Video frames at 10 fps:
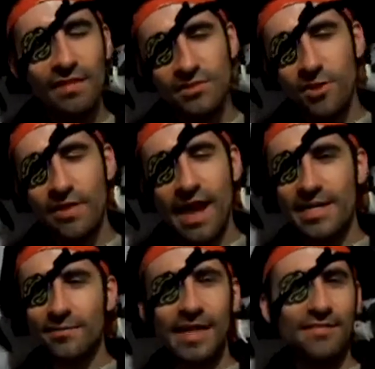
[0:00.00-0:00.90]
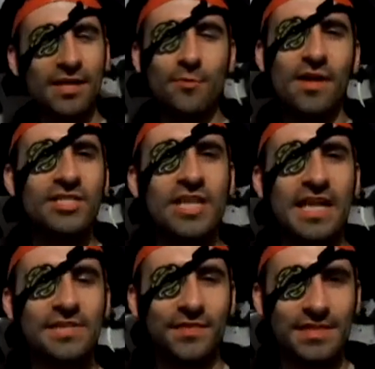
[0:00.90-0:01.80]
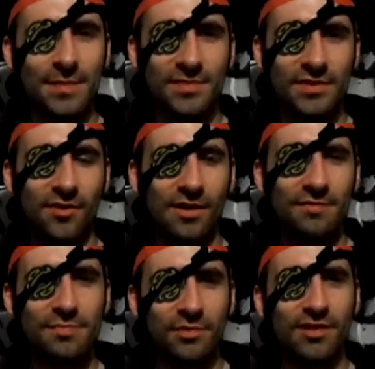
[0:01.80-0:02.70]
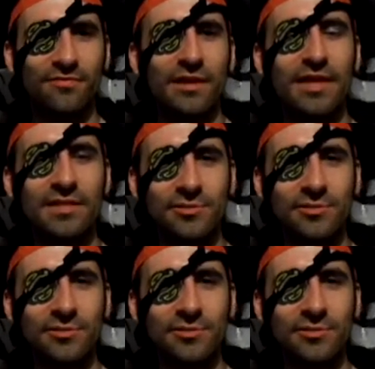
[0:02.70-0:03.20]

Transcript: So yeah, I didn't really have any questions for this episode. It was pretty funny and